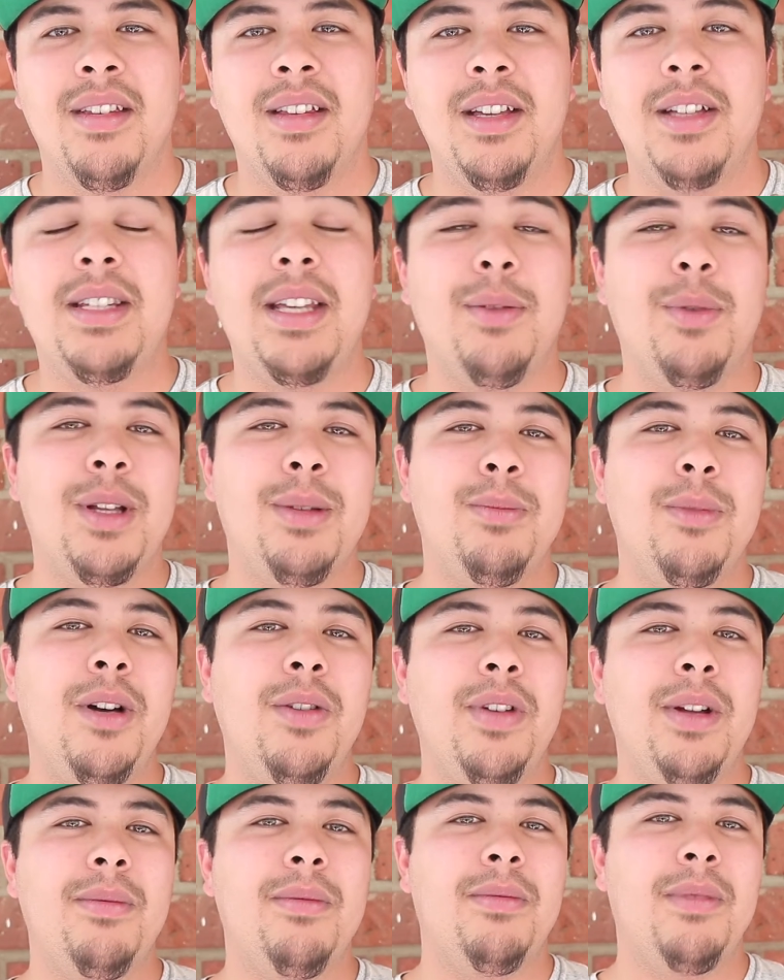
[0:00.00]
You see, with
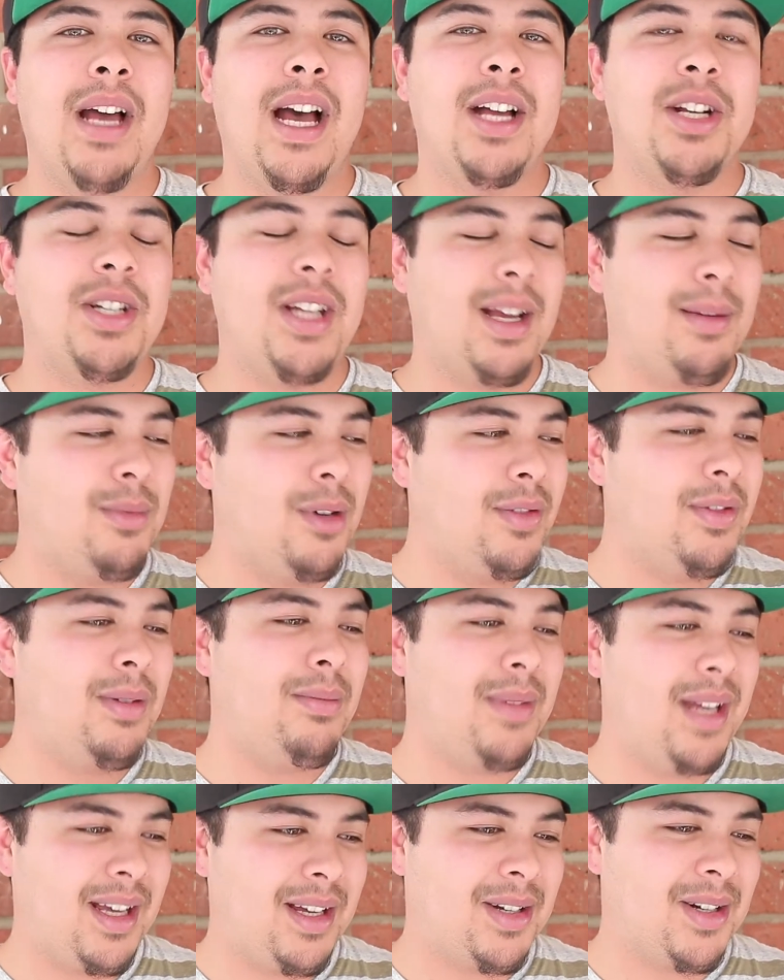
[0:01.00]
hashtag Move It
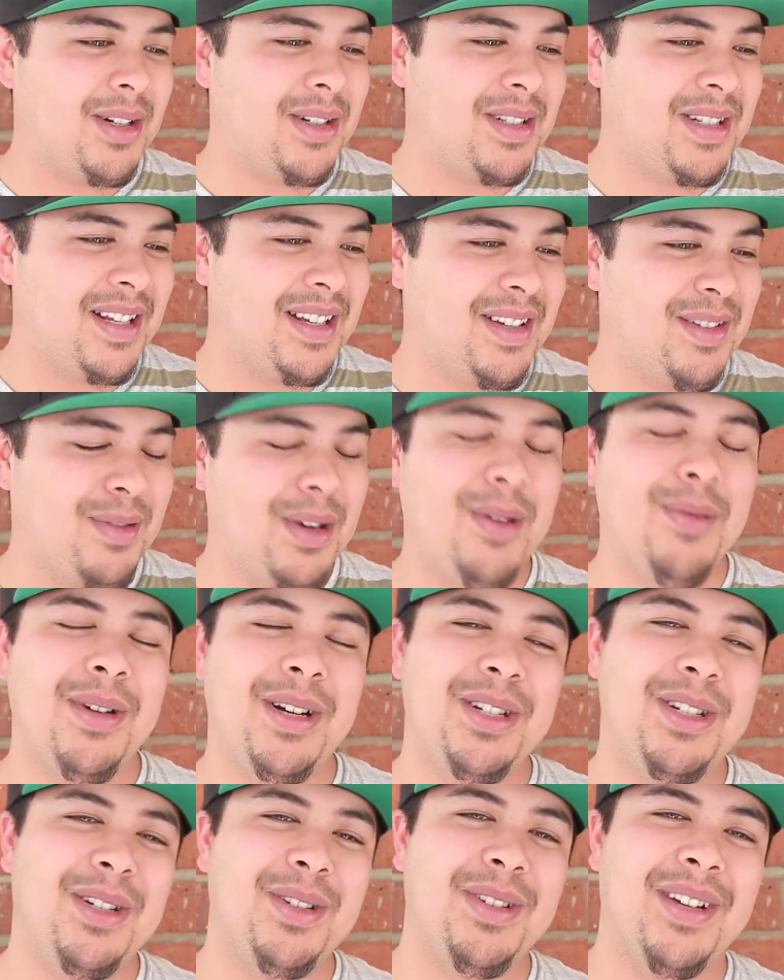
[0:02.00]
Makers, we
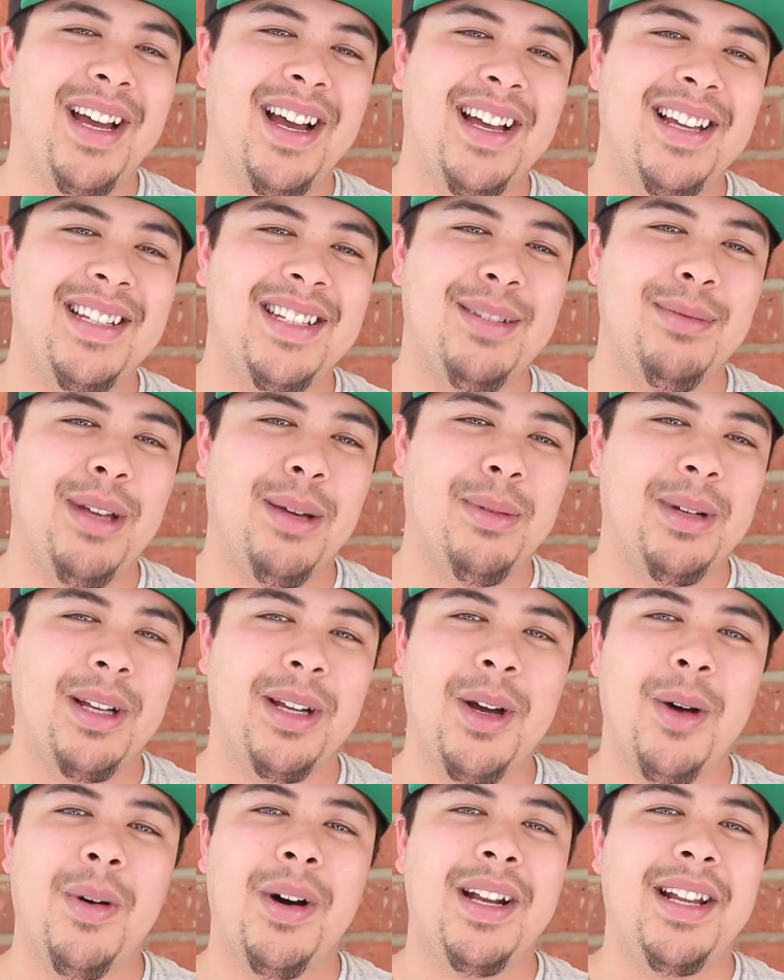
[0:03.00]
want you guys to be able to
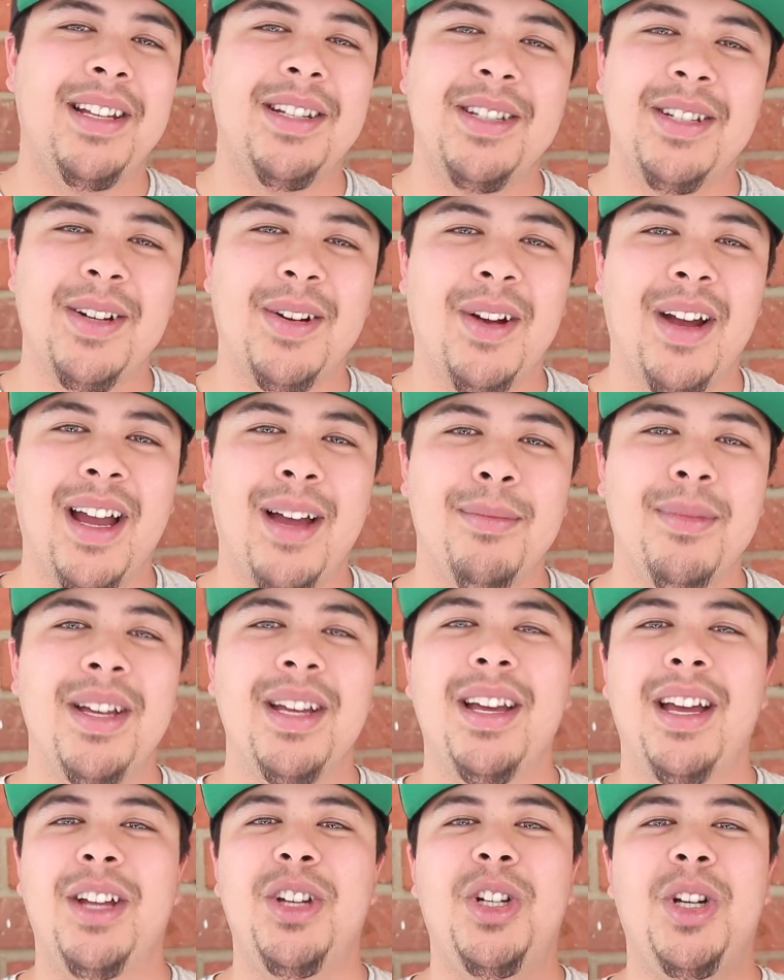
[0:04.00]
go on Instagram
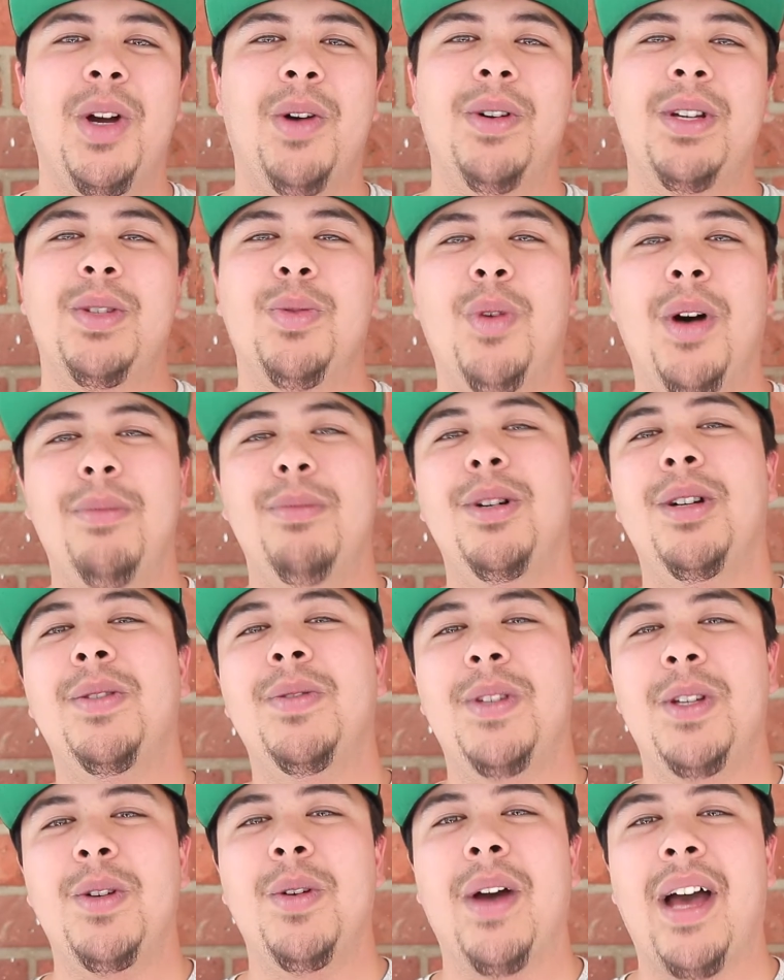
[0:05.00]
and show us what
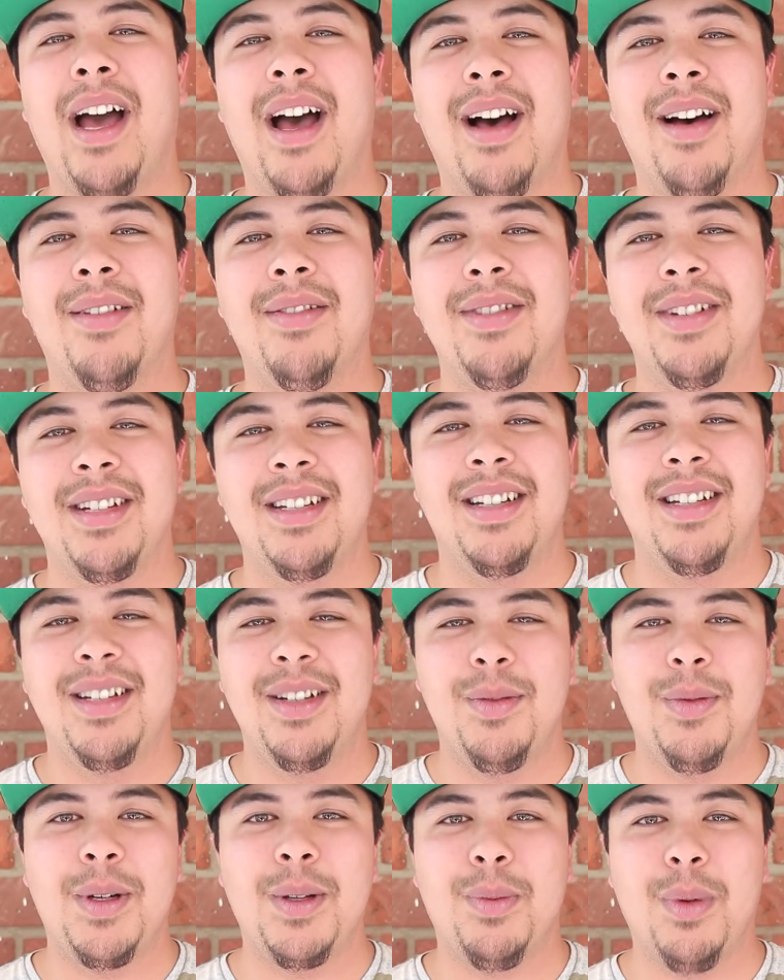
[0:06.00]
moves you have
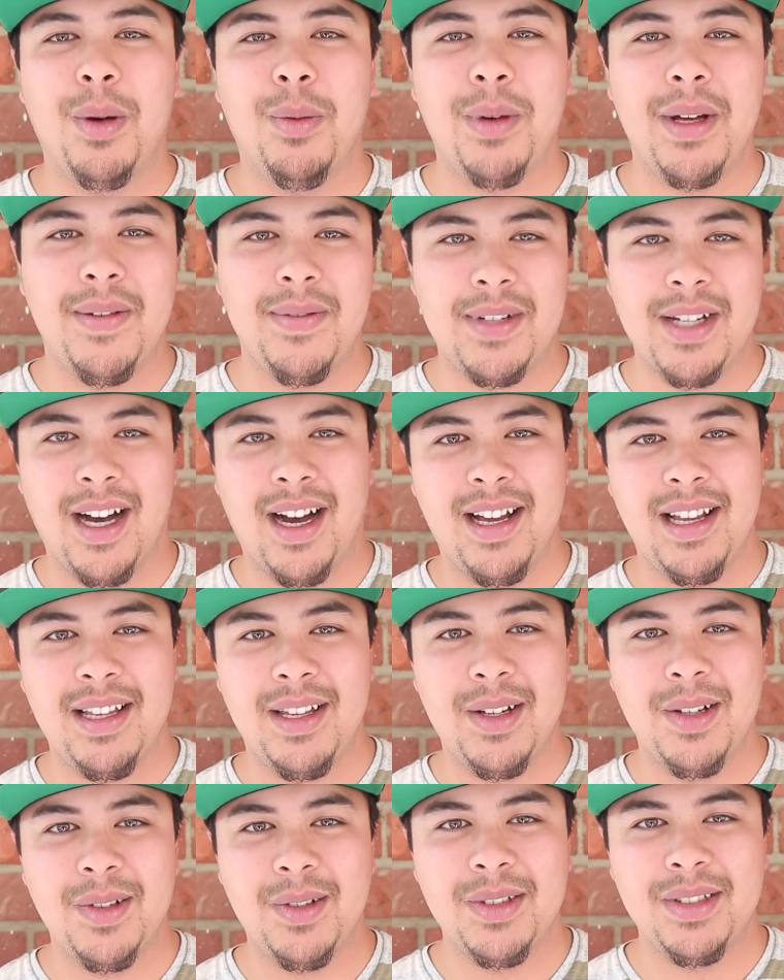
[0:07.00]
with what we've taught you.
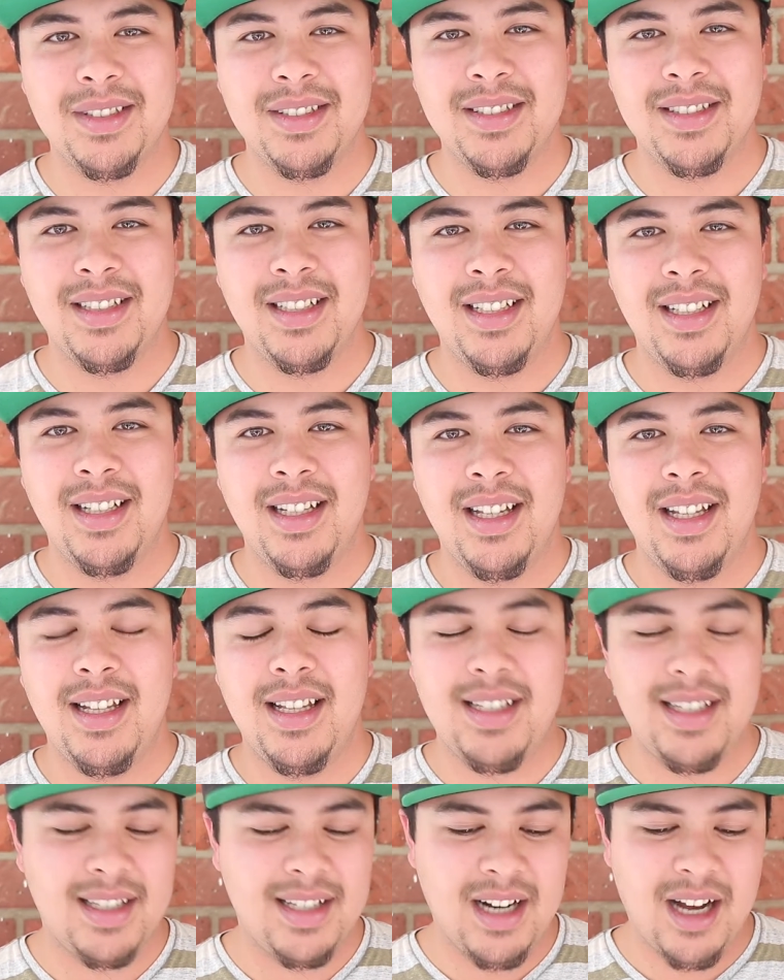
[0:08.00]

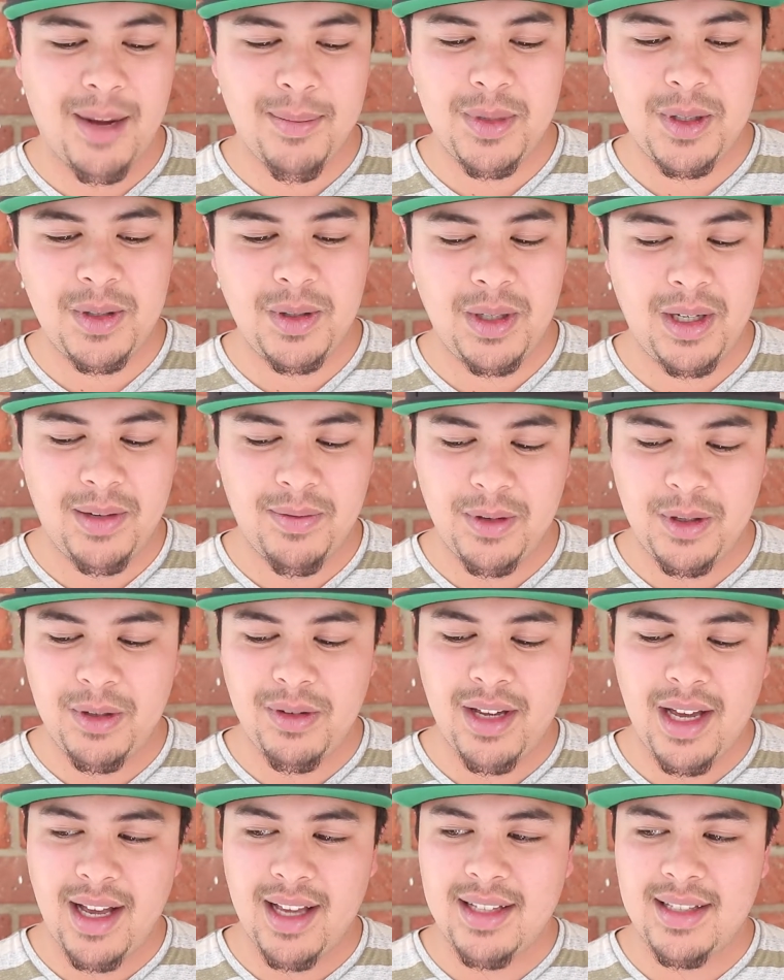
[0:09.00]
This is an opportunity for
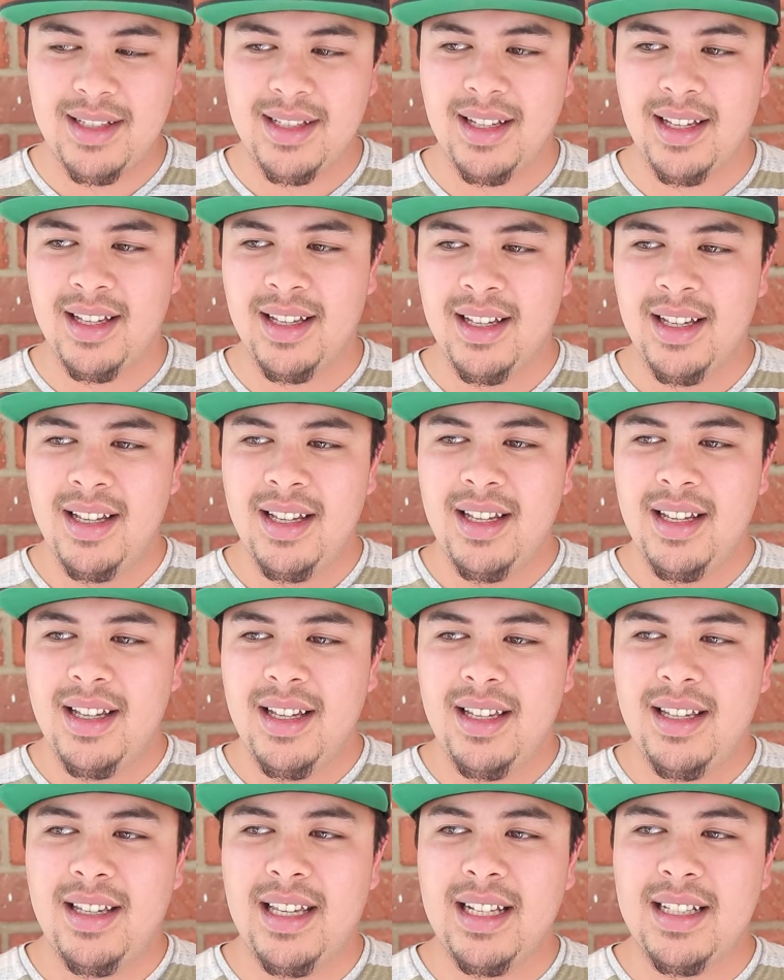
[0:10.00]
you guys to
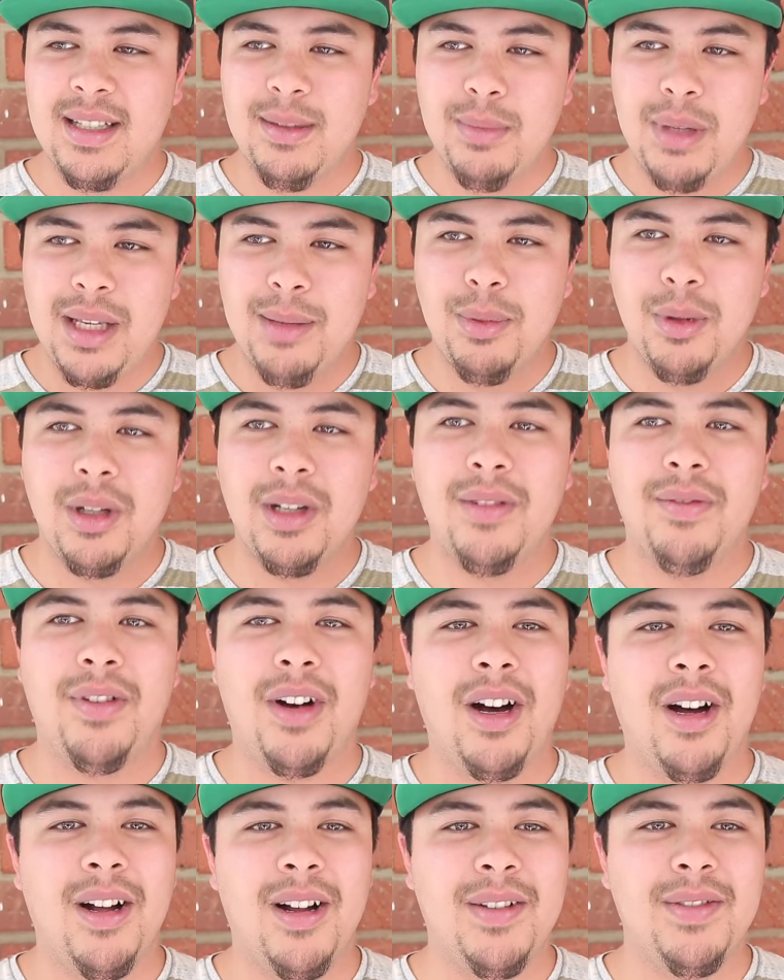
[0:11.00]
get some people
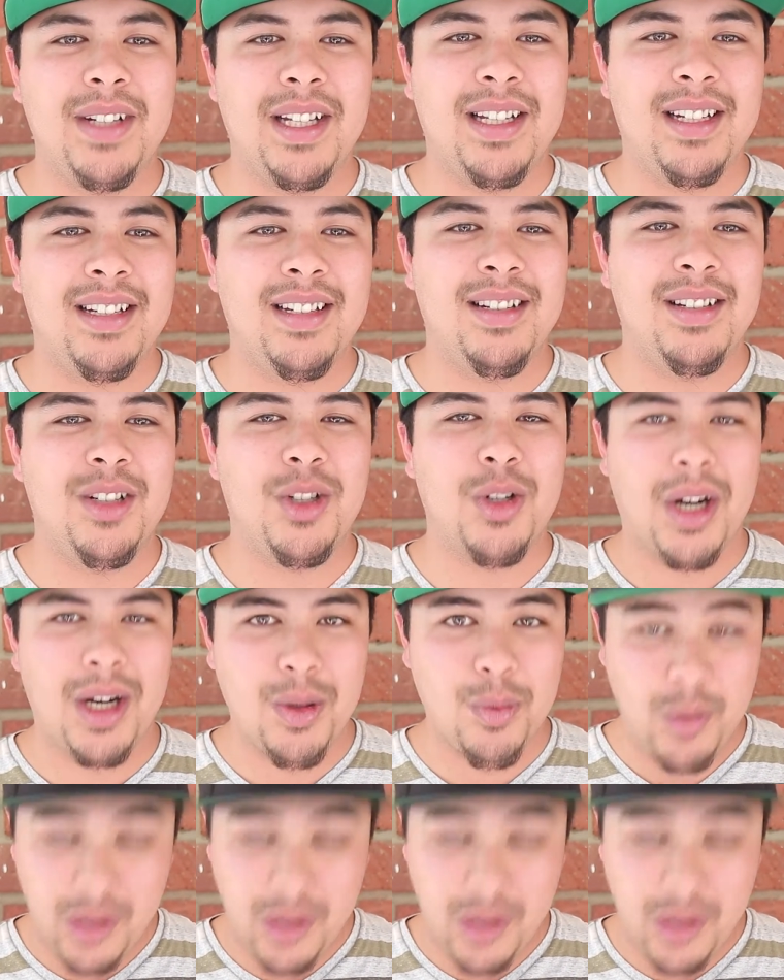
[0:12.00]
involved and try to